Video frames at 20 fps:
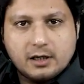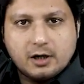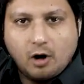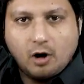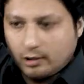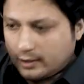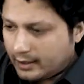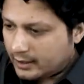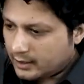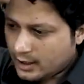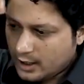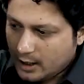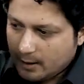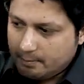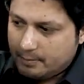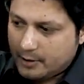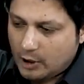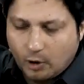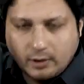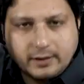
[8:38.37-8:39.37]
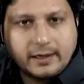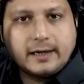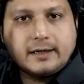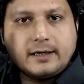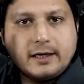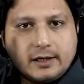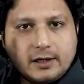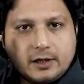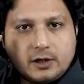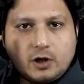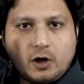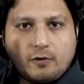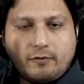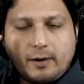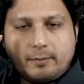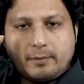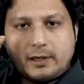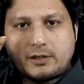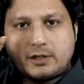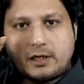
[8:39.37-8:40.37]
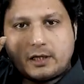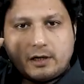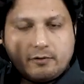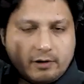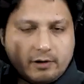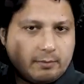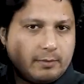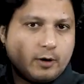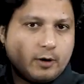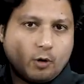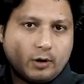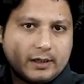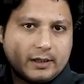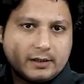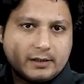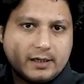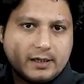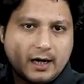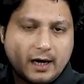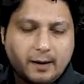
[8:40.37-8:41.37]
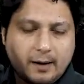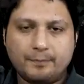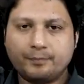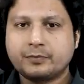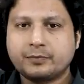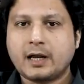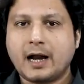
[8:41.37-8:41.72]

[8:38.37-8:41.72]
All right. Beyond 90 degree of abduction, he will be holding the arm,